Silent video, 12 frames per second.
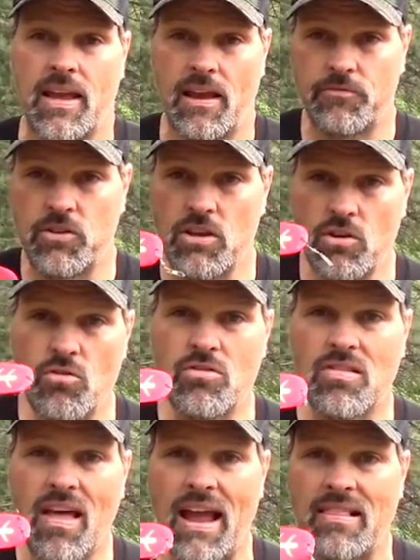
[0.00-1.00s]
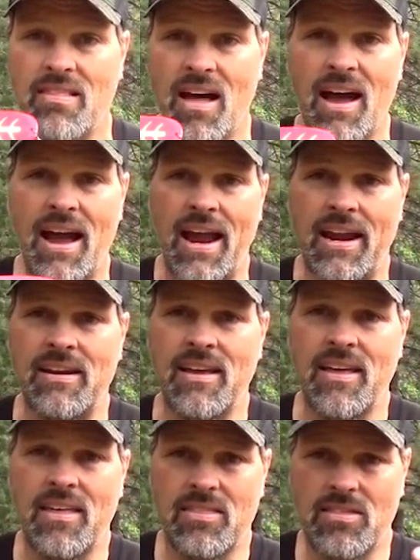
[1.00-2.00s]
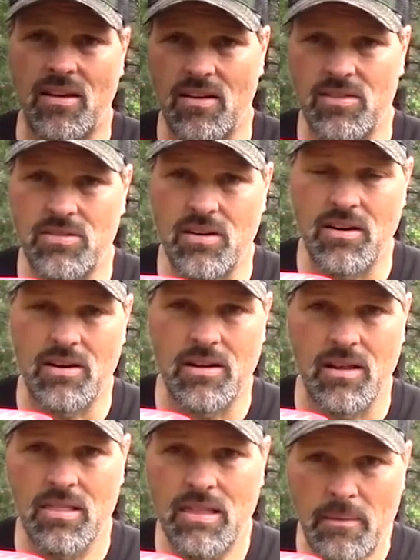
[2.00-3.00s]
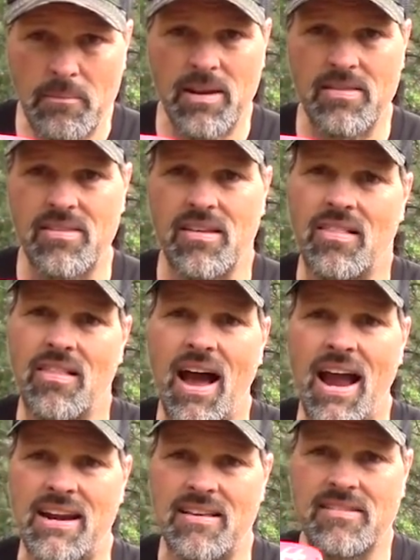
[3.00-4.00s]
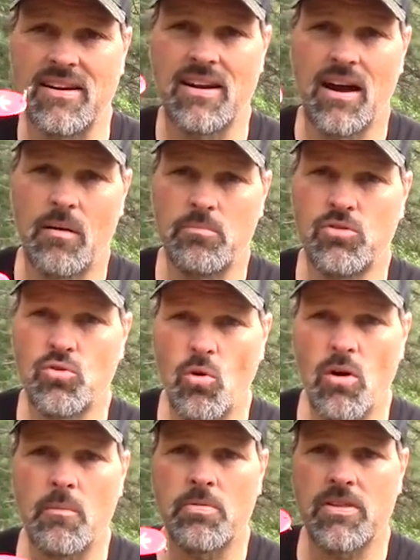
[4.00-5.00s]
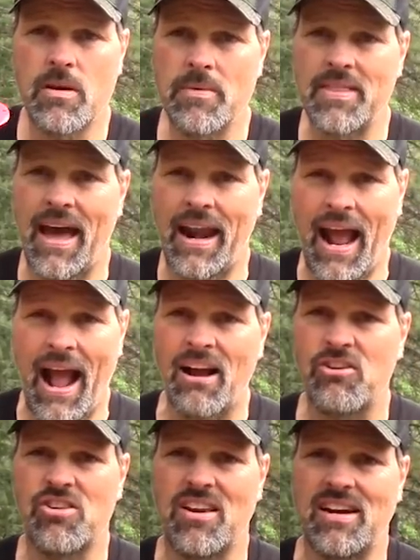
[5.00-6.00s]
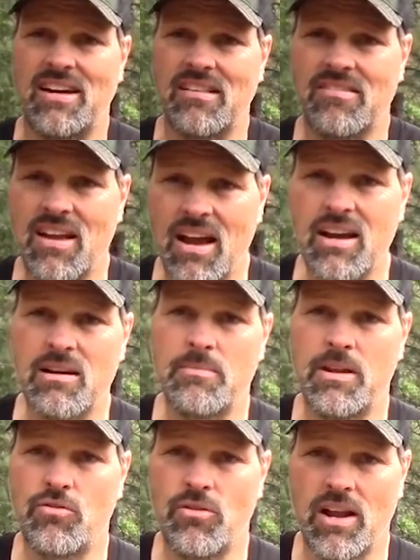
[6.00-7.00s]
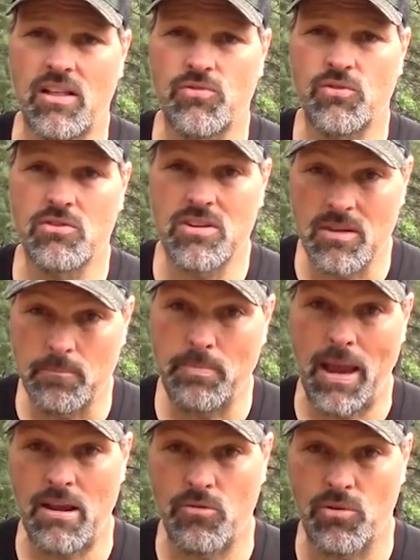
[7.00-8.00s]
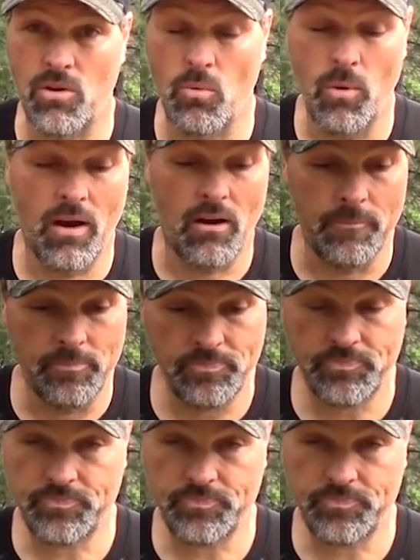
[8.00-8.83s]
If you use light line, the limpness of the line is going to absorb some of that action, and it's not going to be transferred to the bait real well.